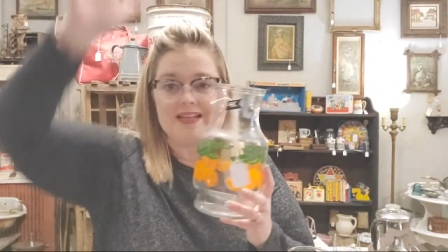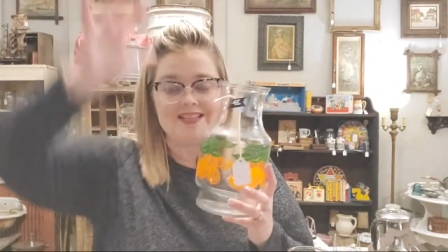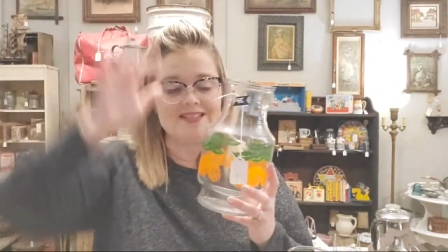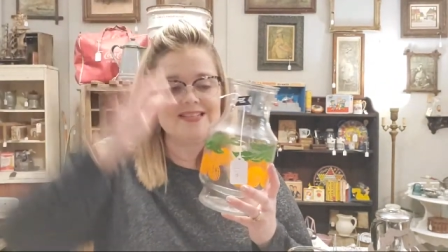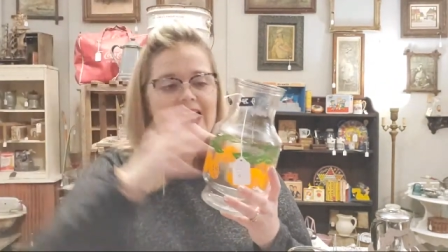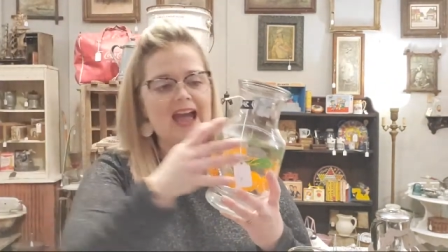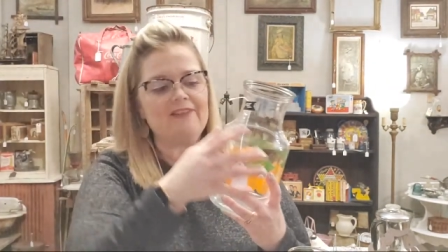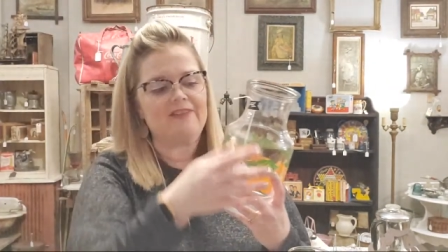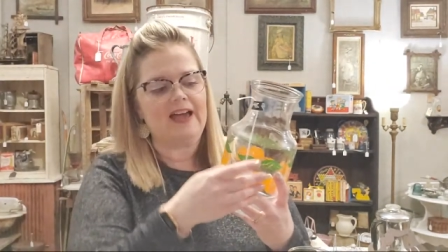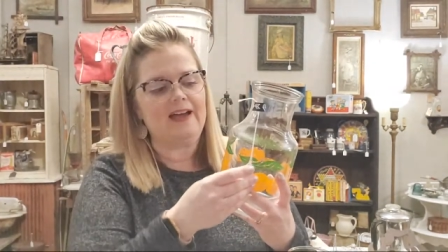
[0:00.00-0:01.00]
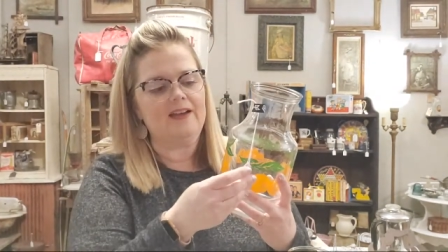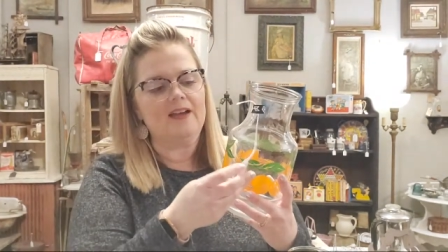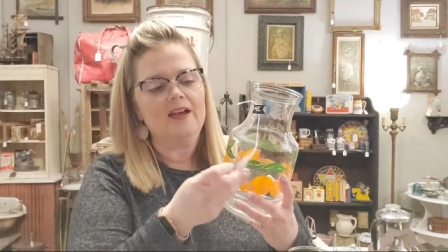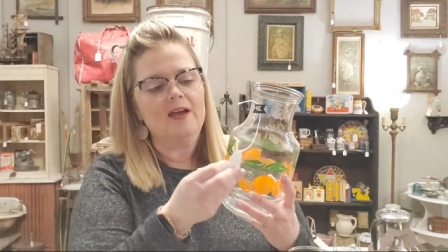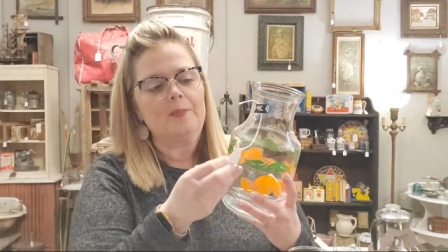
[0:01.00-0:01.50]
It doesn't have that,
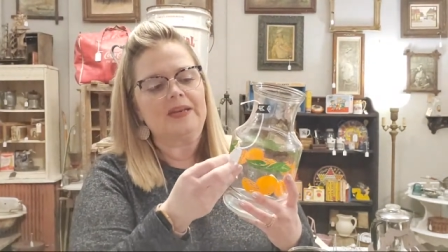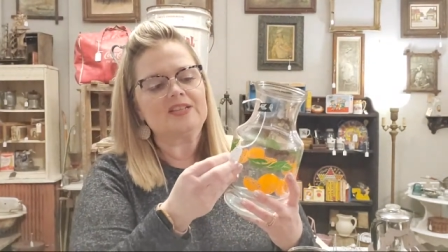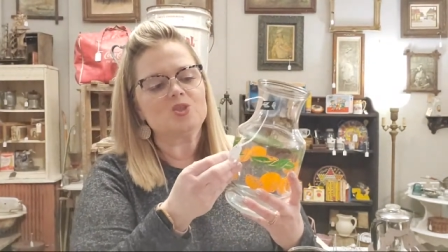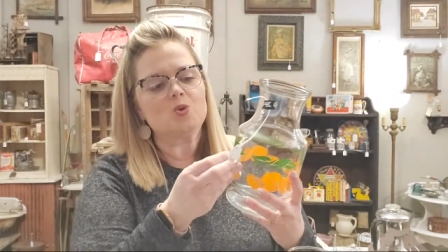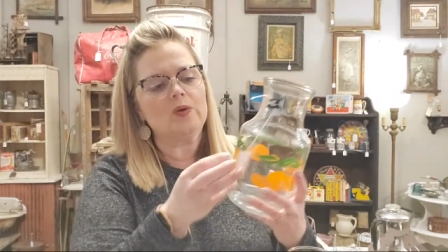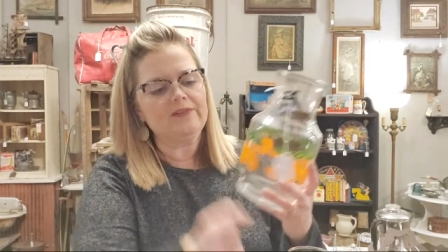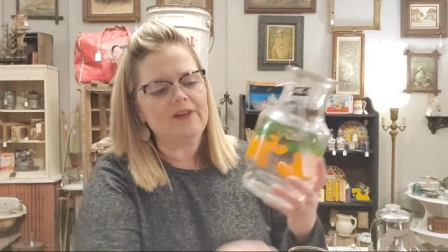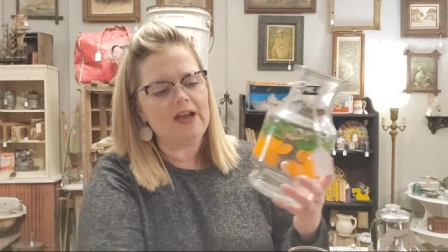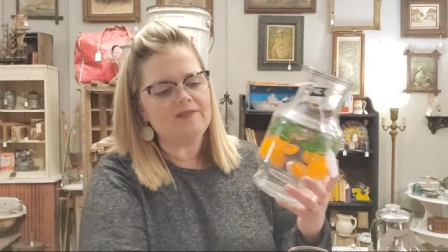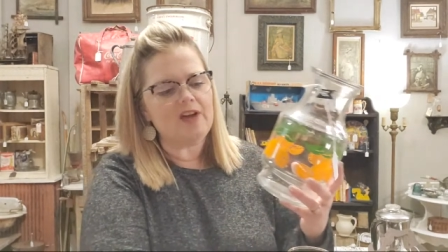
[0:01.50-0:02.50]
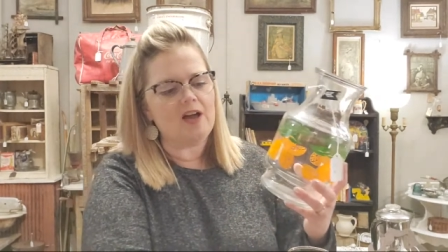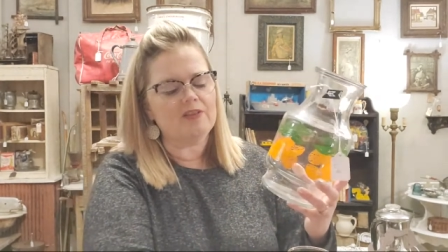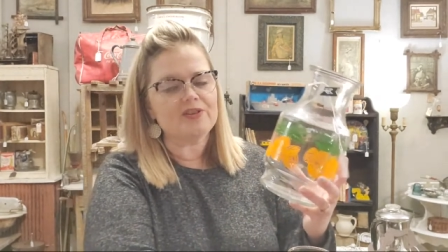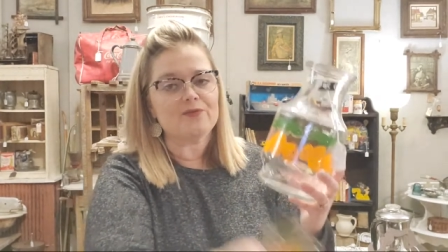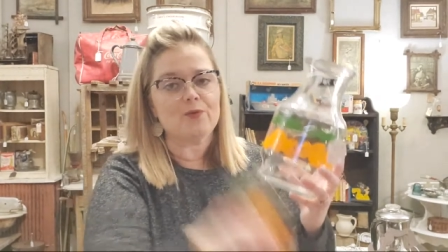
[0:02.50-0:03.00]
but it's
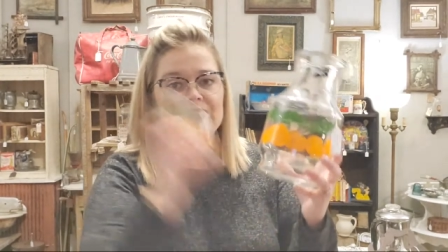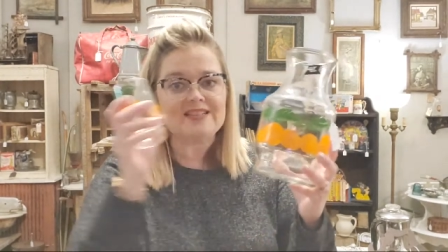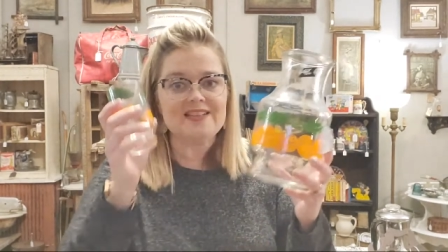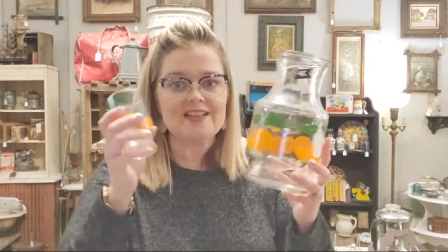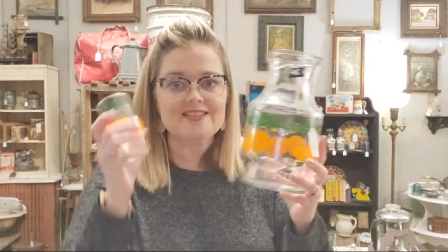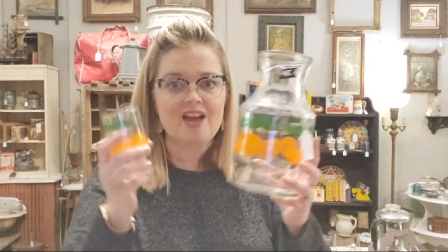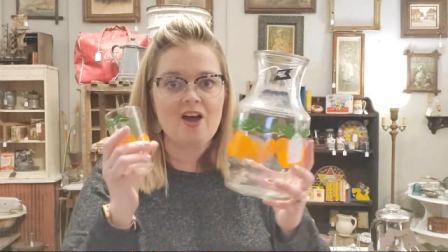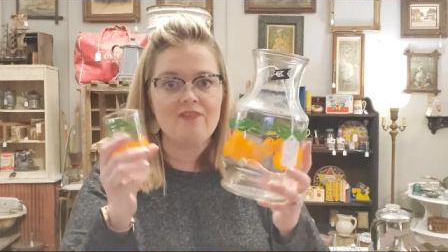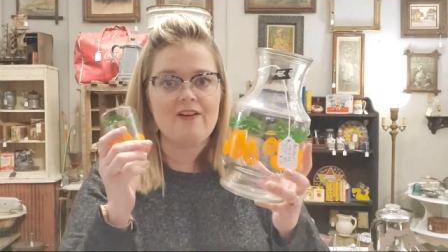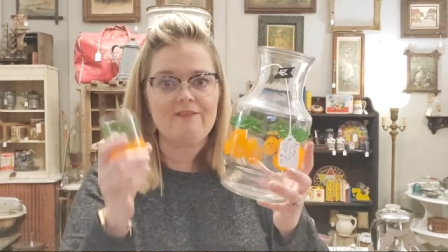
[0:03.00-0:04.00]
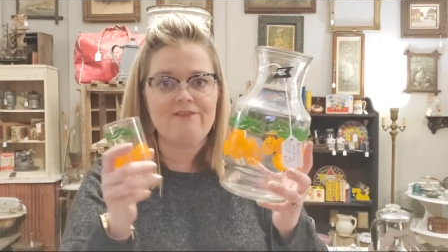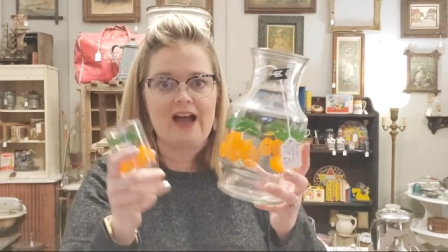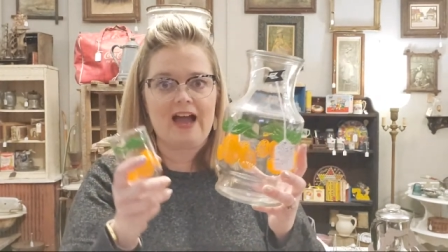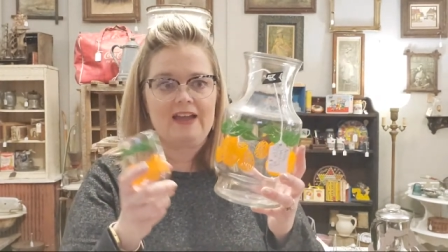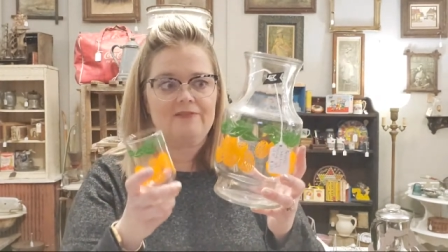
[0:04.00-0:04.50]
$25 for the set of
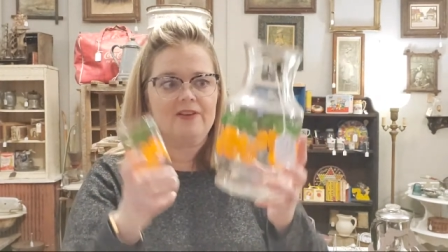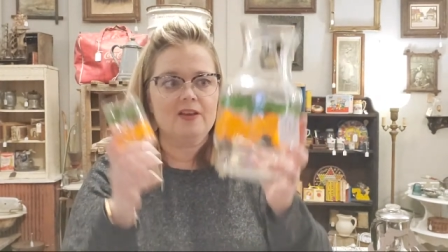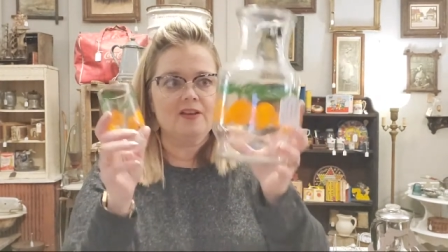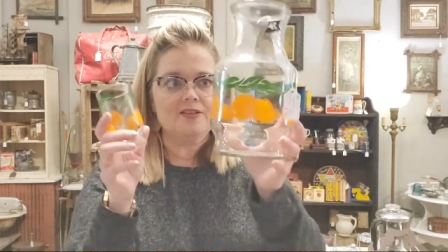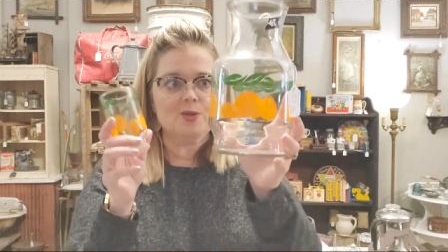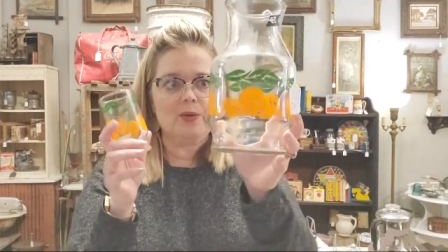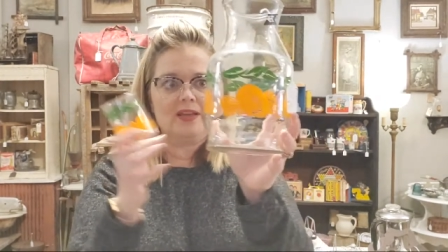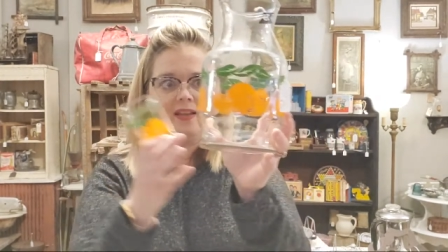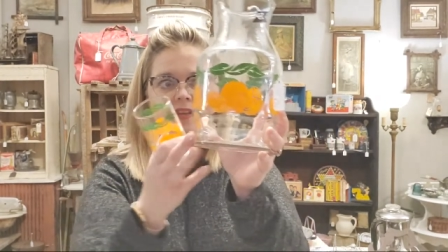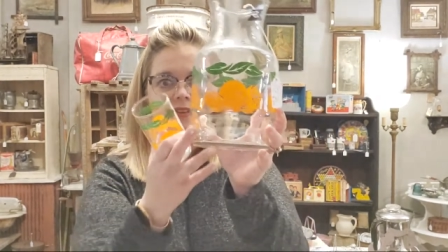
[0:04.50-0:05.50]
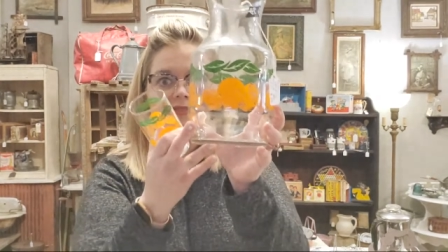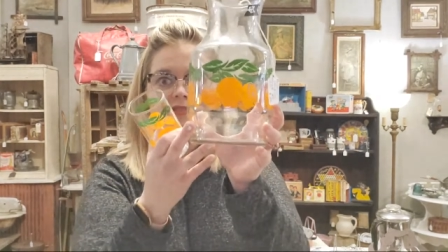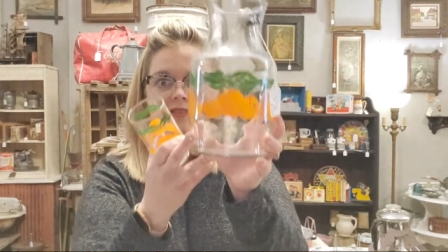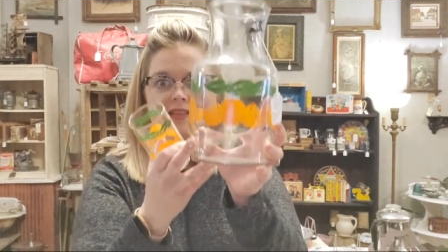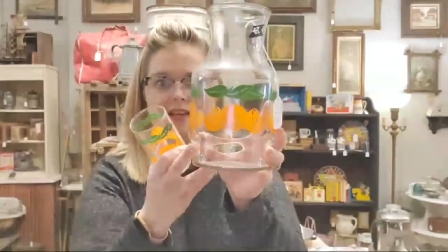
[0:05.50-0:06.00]
five. So it is
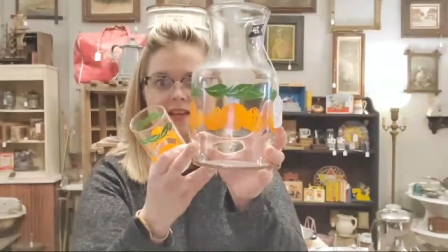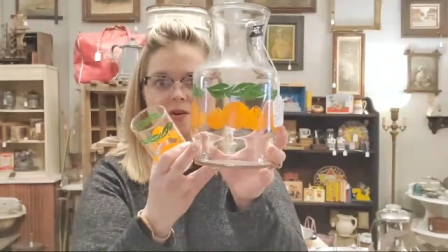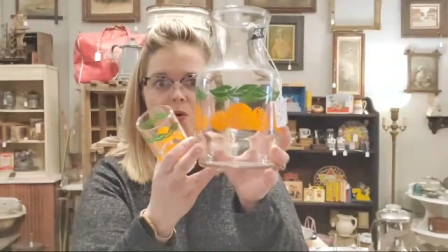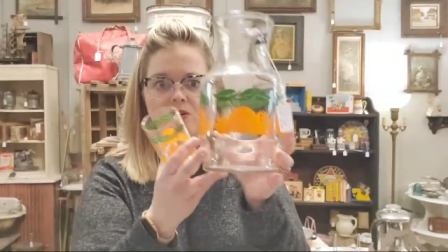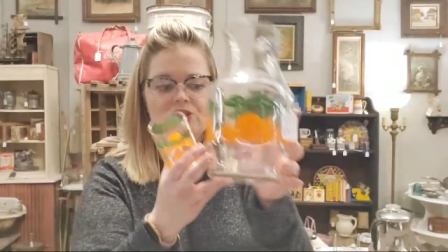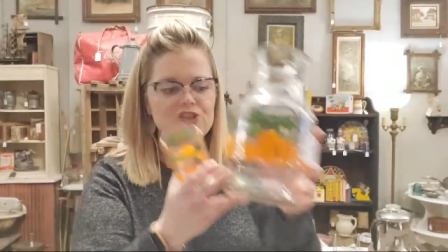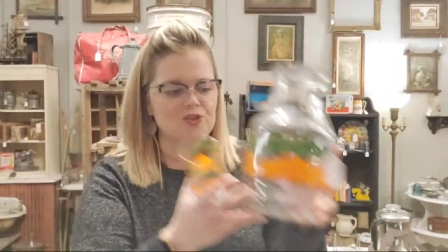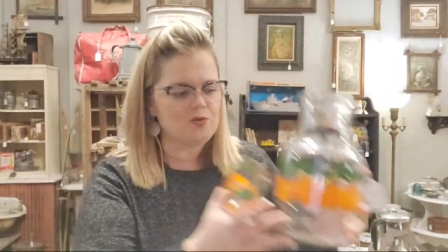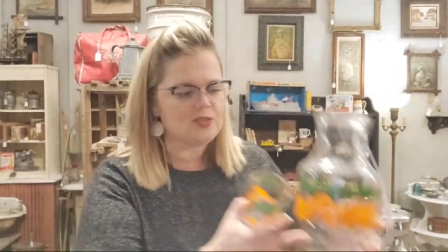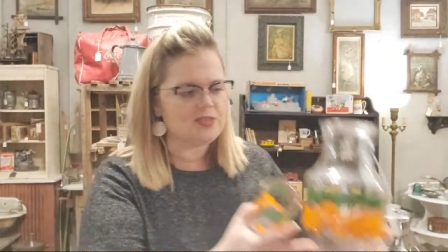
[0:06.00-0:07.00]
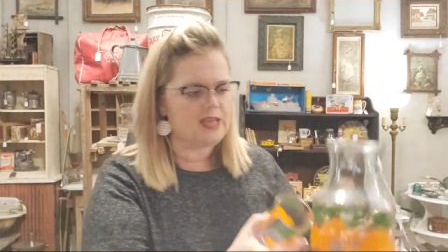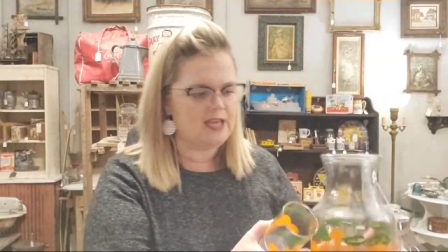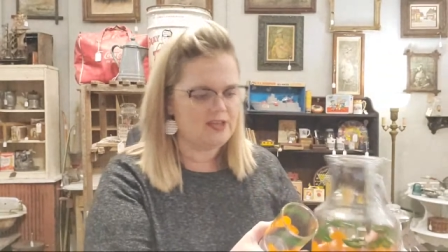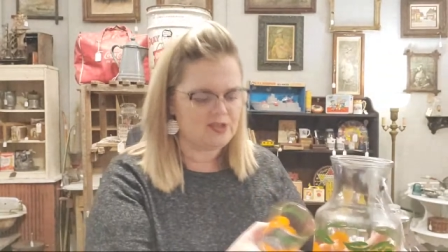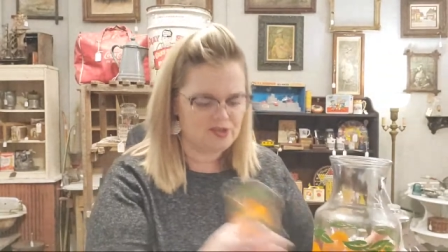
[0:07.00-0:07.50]
the orange juice
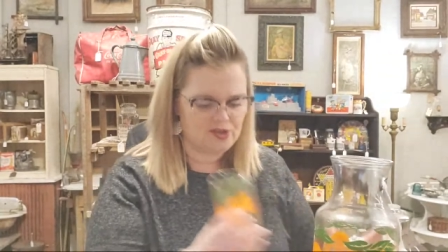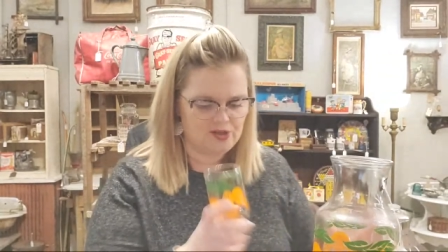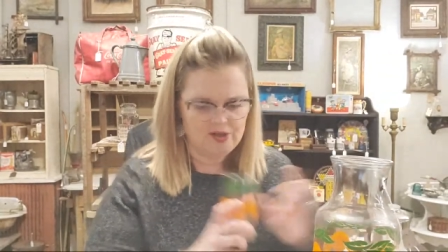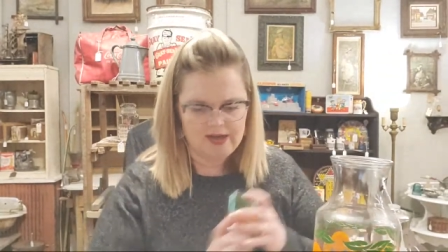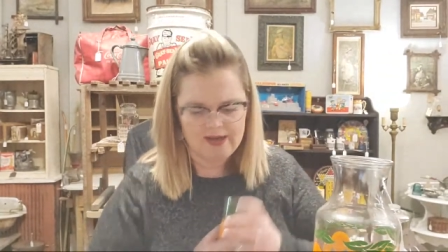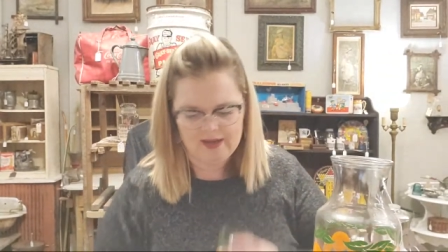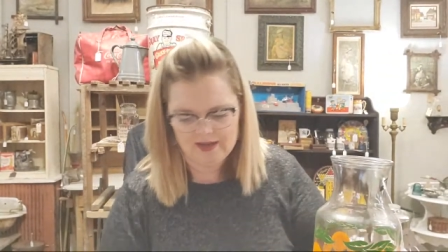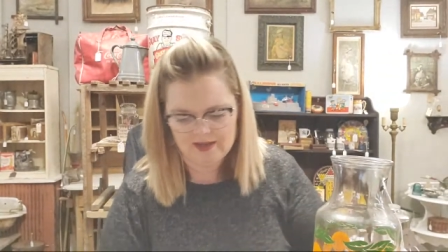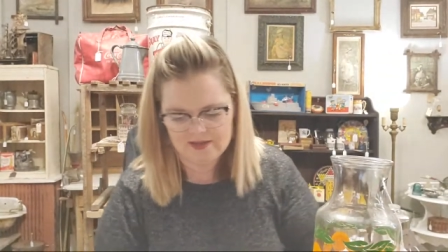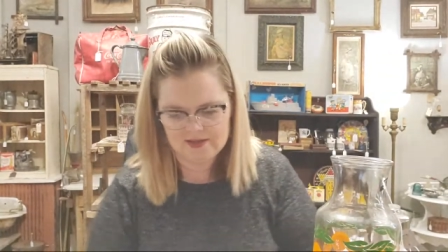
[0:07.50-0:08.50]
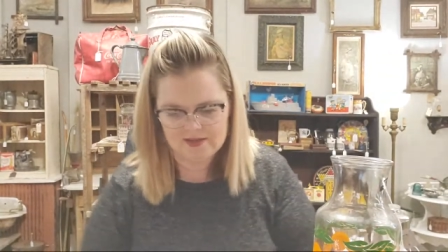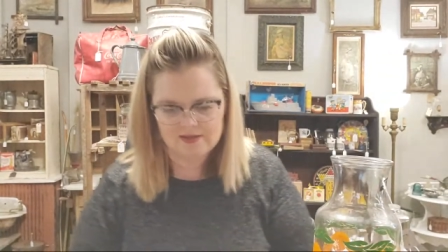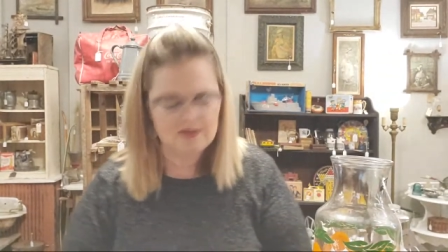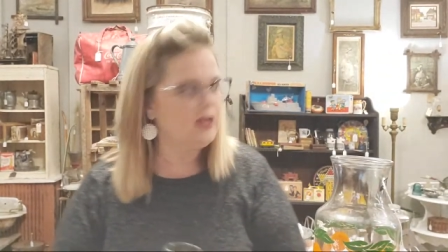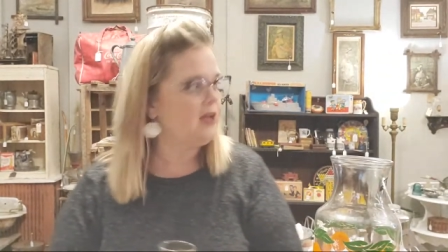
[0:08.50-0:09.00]
canister and,
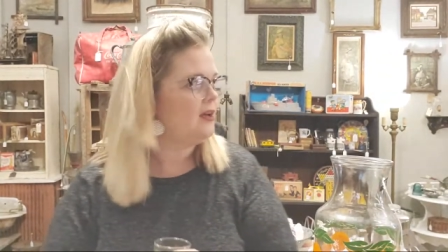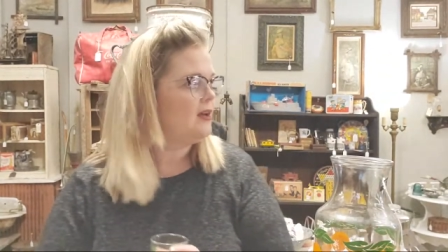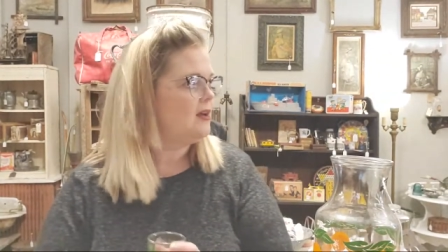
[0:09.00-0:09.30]
huh?